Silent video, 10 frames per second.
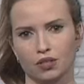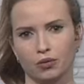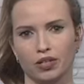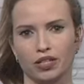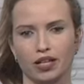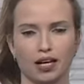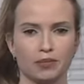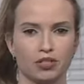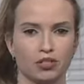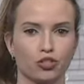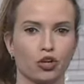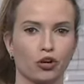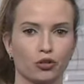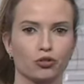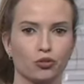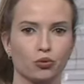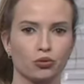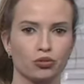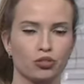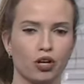When it comes to charter
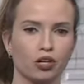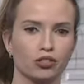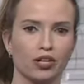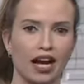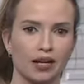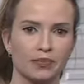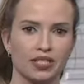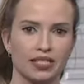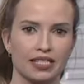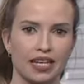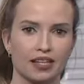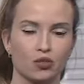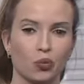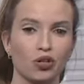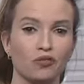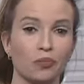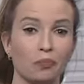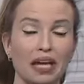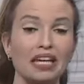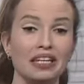schools, Dr. Adamson says one of the
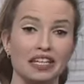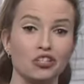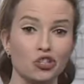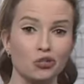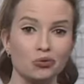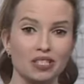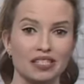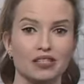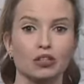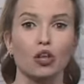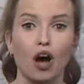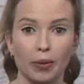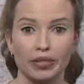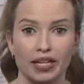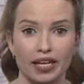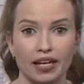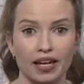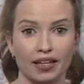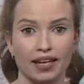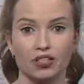main issues is lobbying.
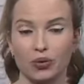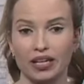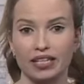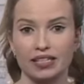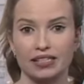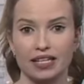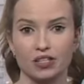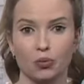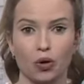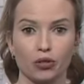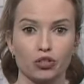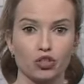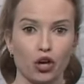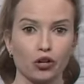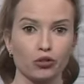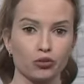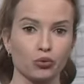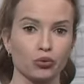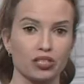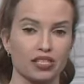That's why he says while the charter
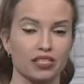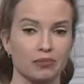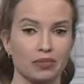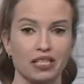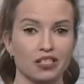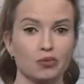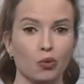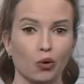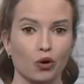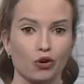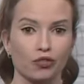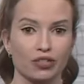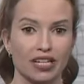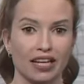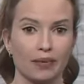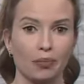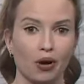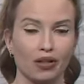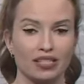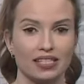school system needs more oversight and
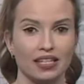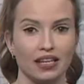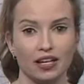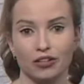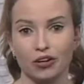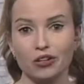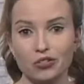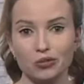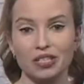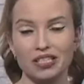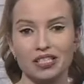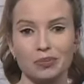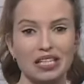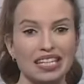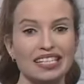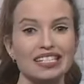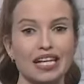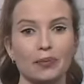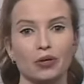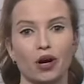policy, there also needs to be
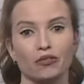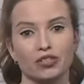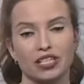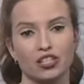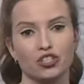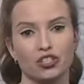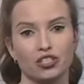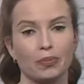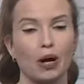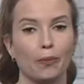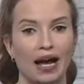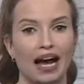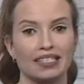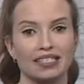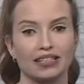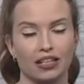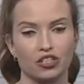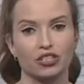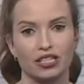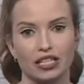in-depth conversations about passing
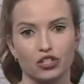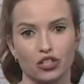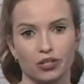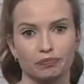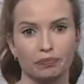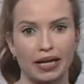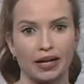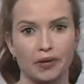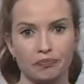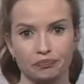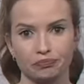legislation. Becca?